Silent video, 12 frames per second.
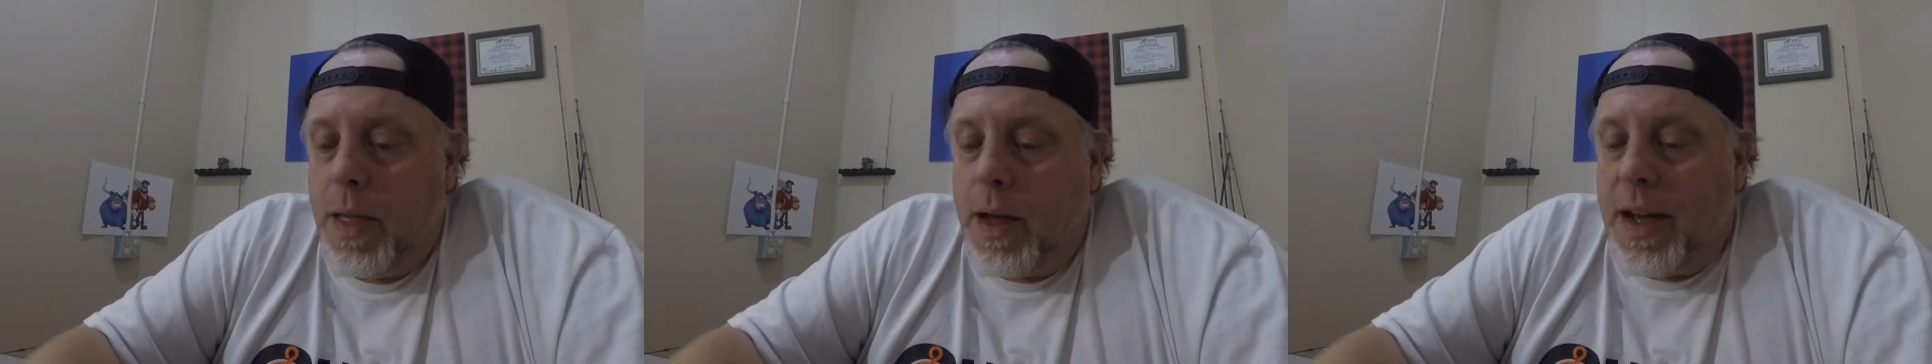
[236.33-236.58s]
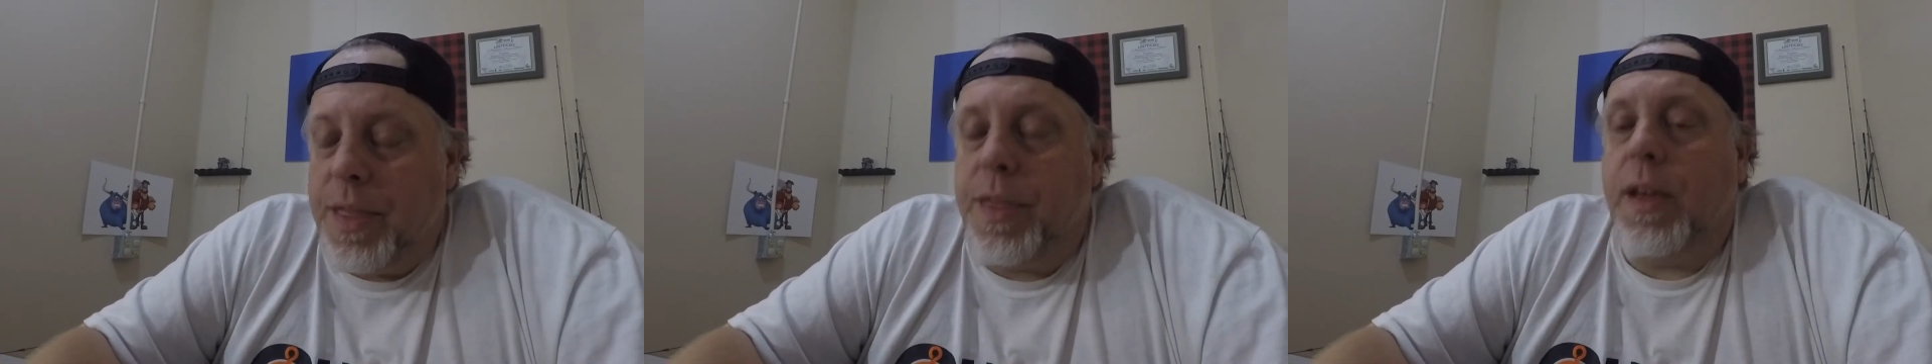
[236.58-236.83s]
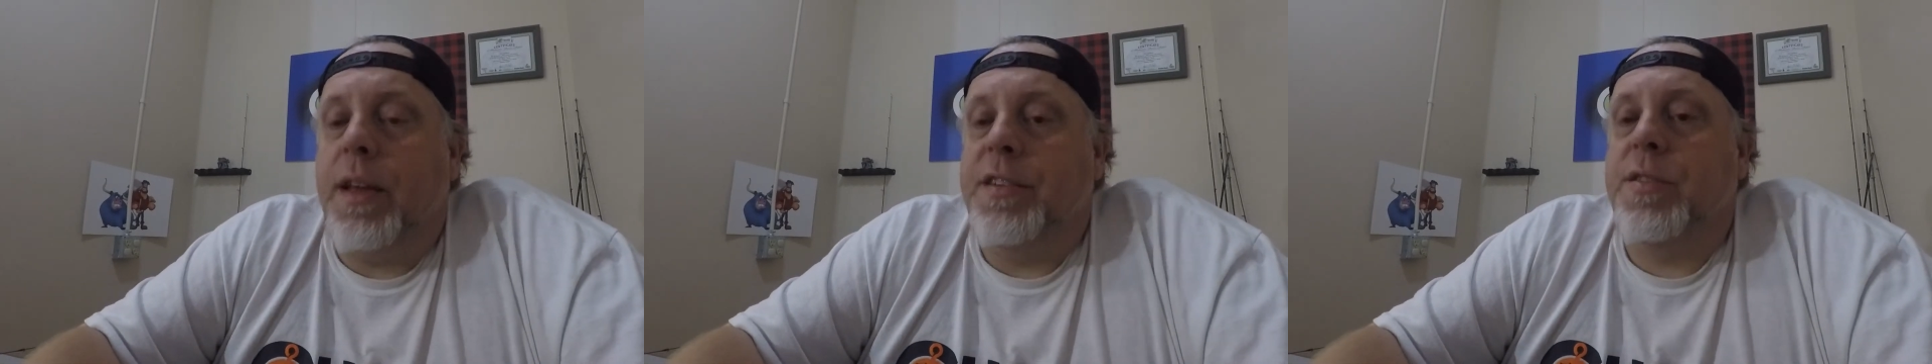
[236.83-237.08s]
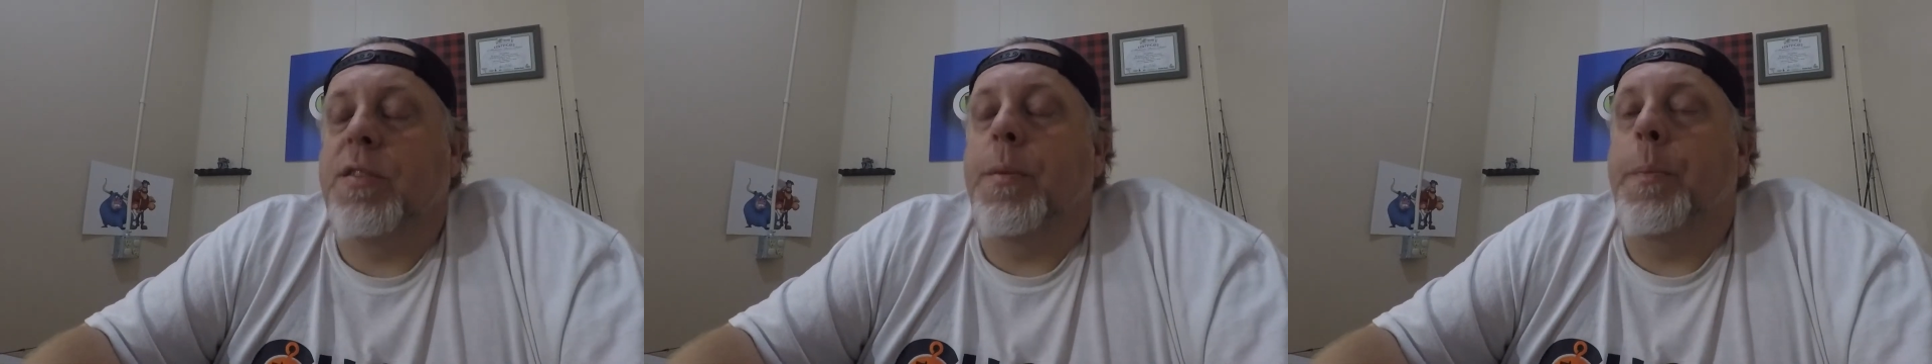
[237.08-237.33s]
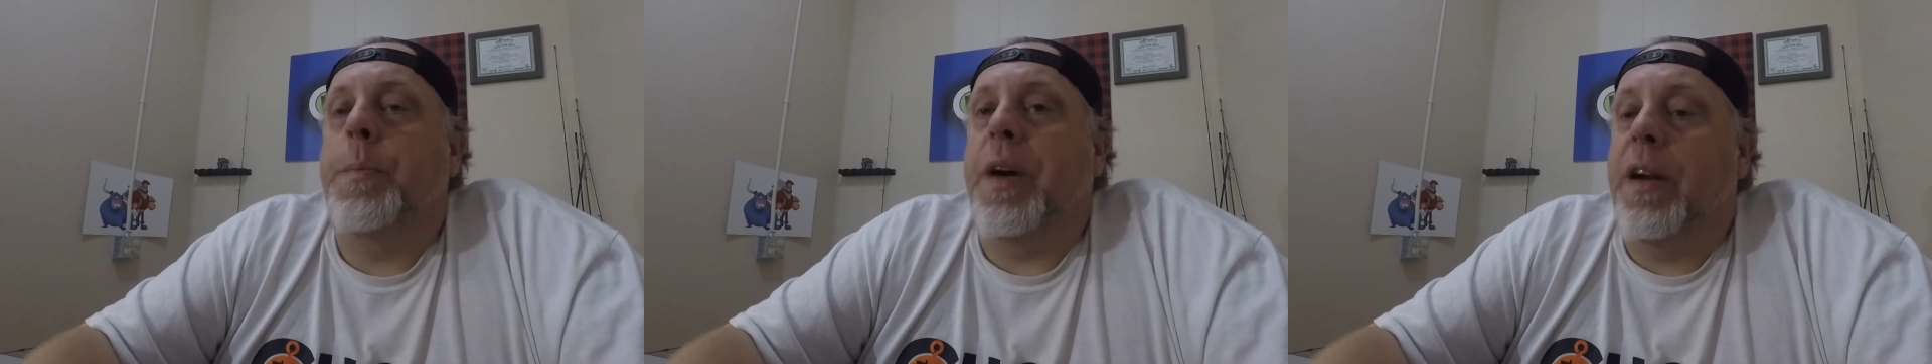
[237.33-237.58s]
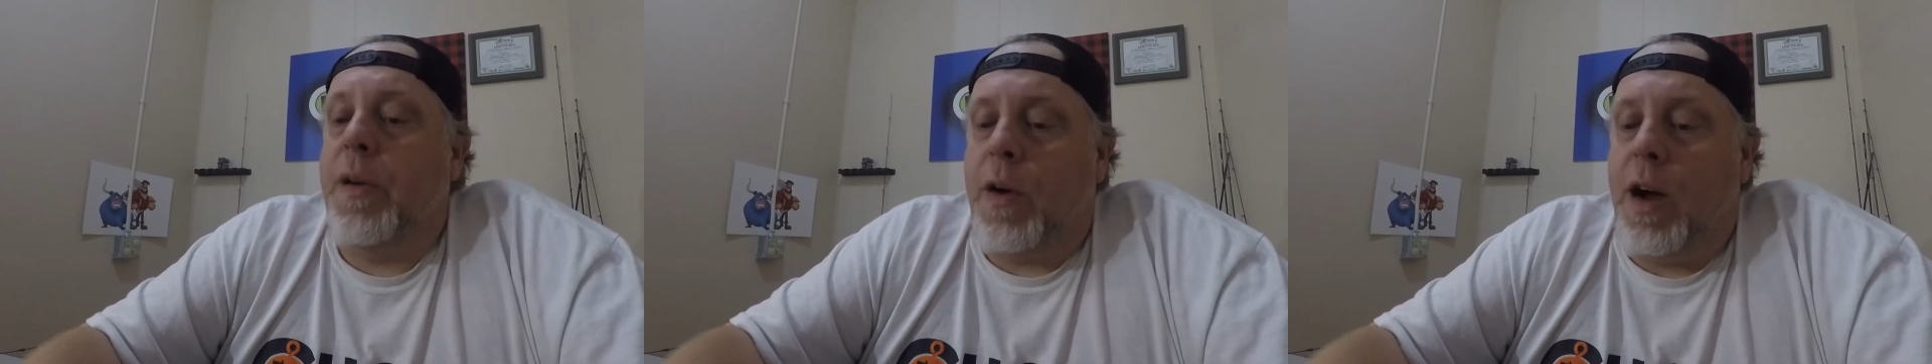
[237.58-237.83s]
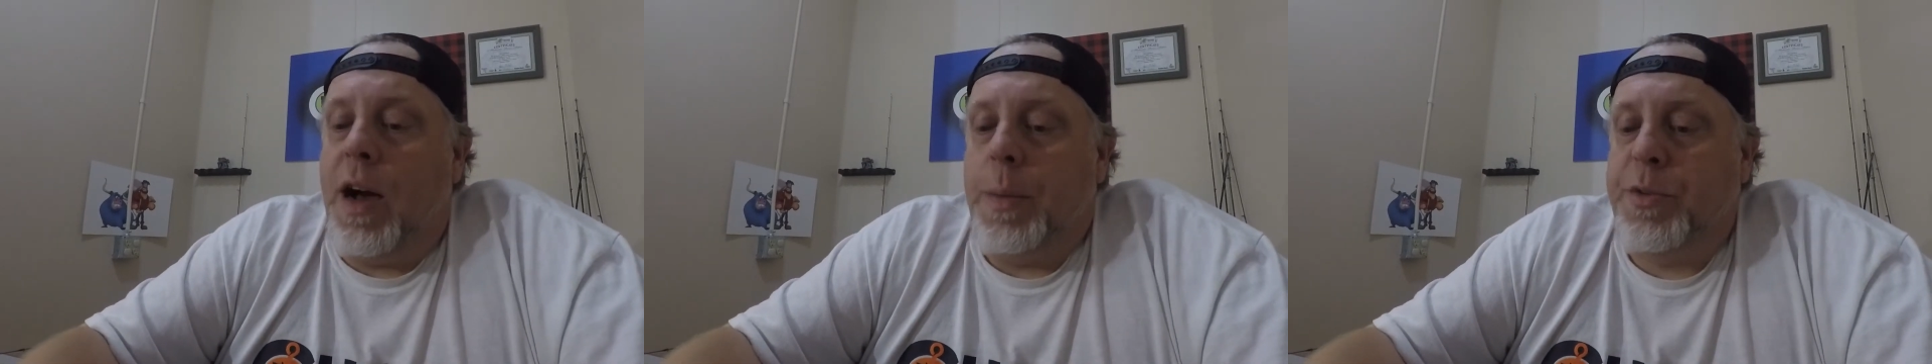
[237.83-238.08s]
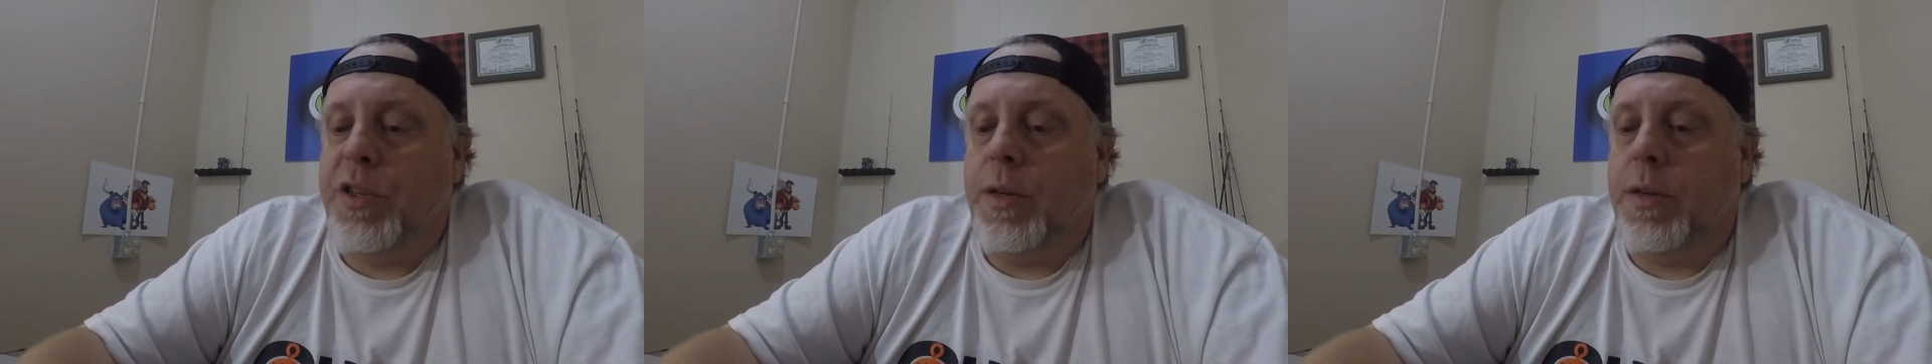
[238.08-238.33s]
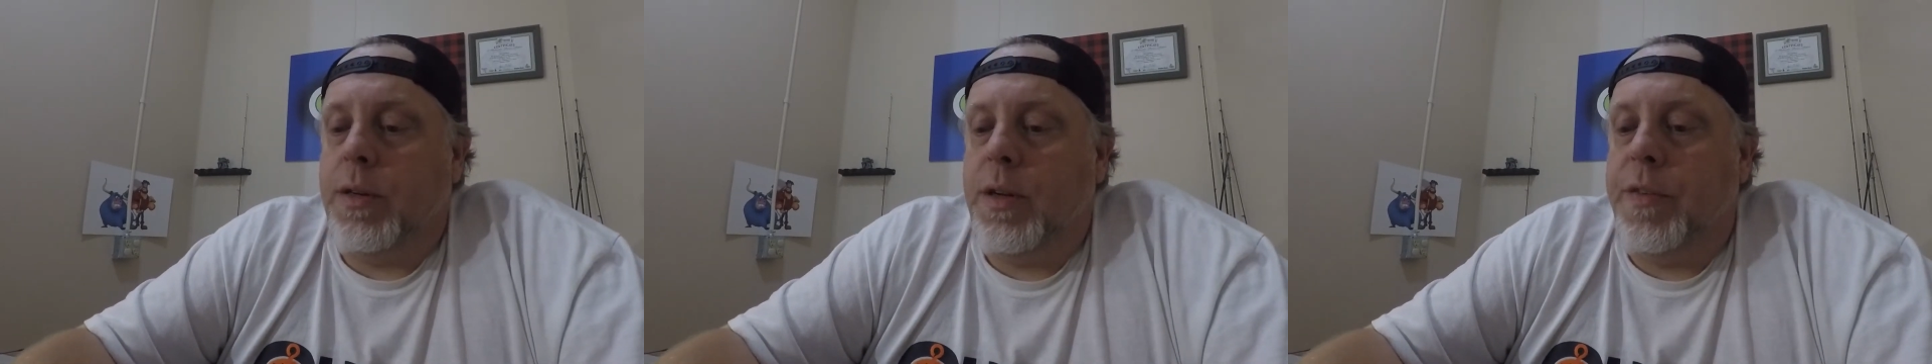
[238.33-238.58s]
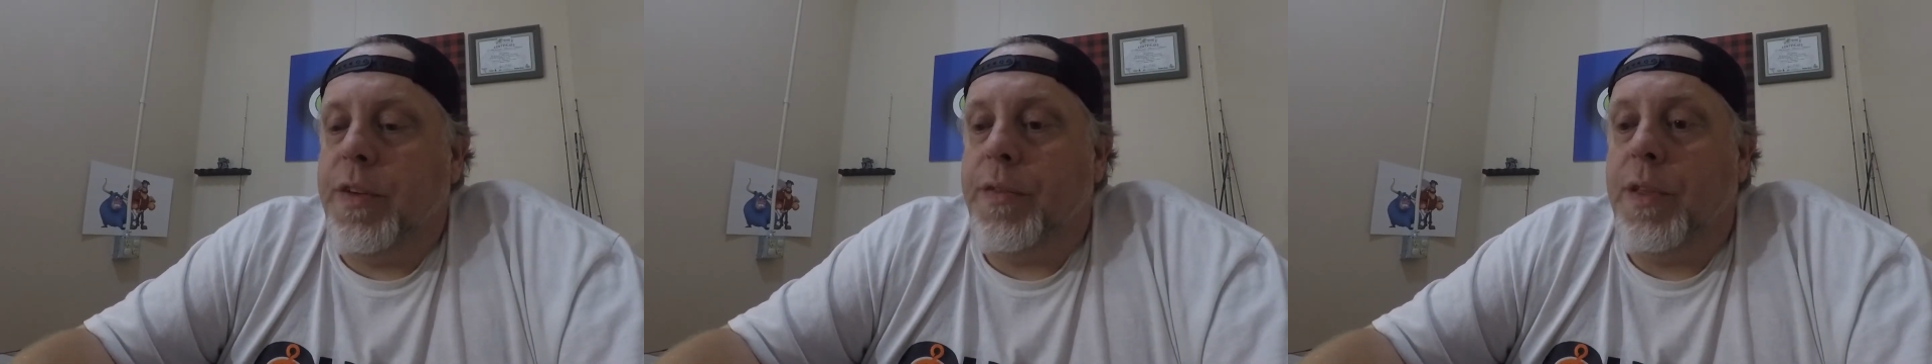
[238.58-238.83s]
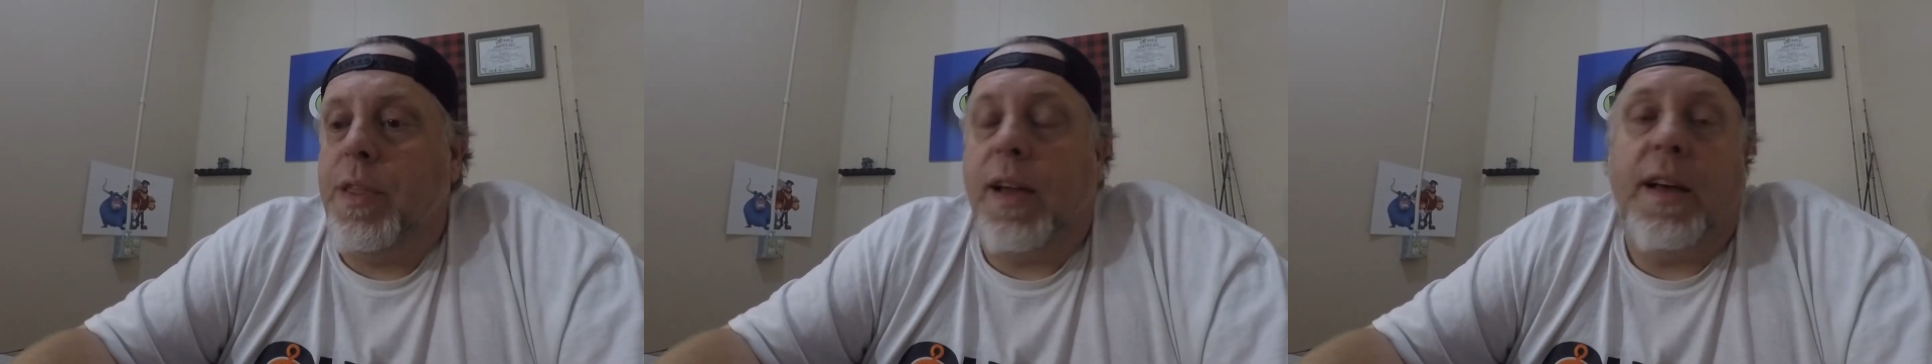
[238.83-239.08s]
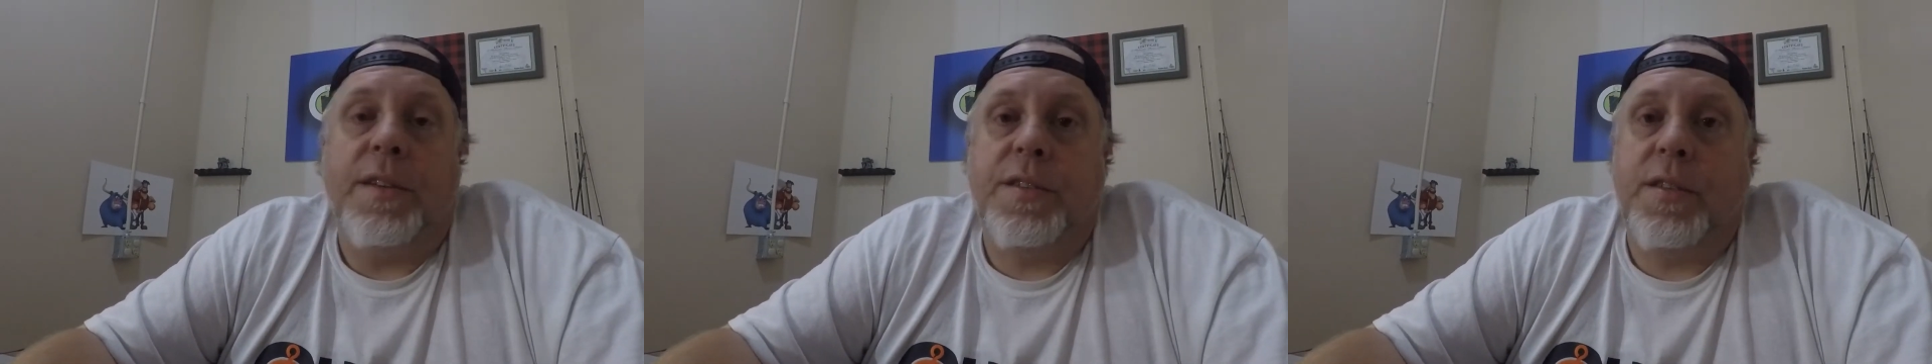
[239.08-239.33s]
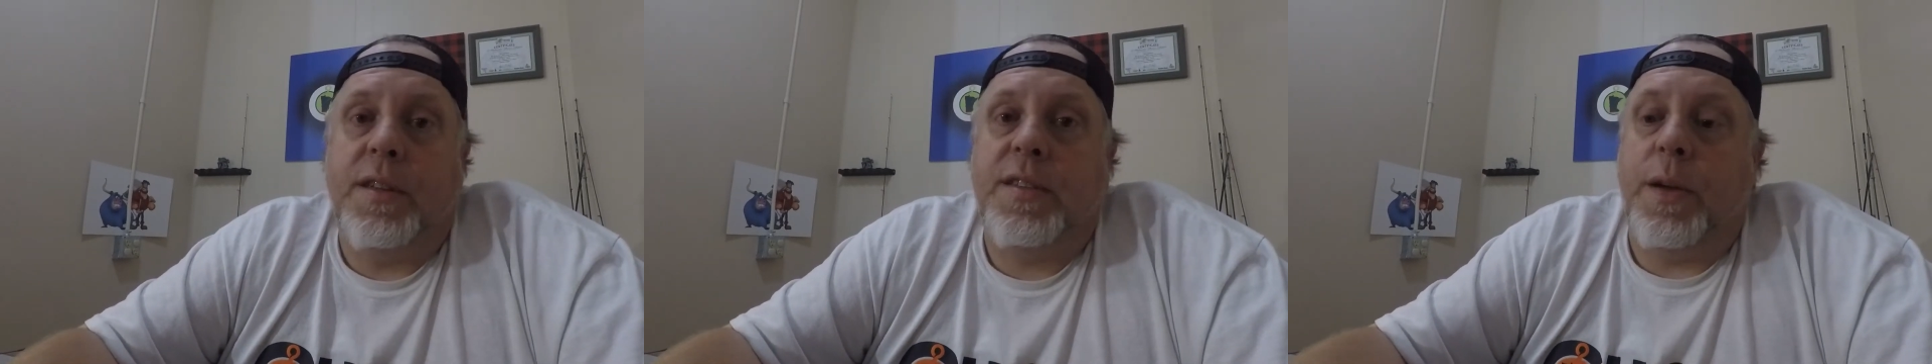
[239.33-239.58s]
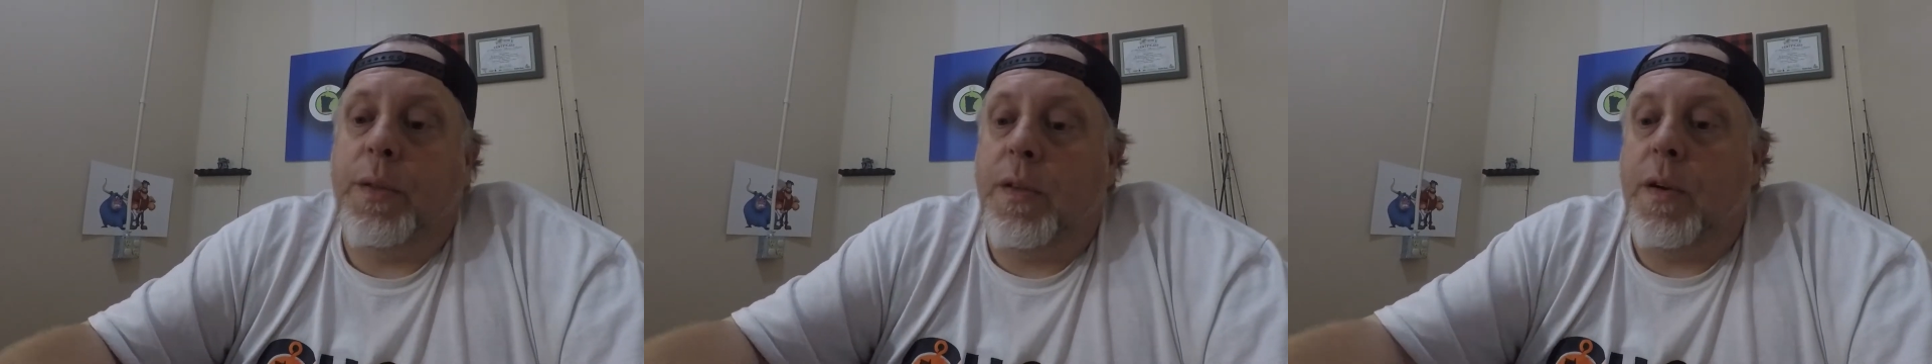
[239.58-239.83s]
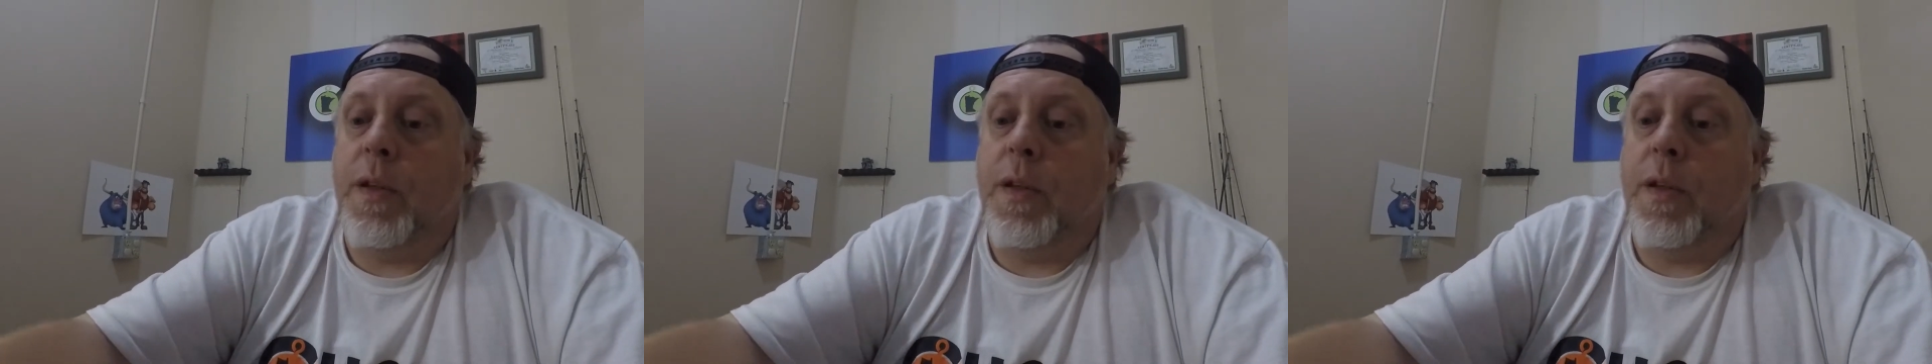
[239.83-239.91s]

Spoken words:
I think it's the better option of everything else that's out there on the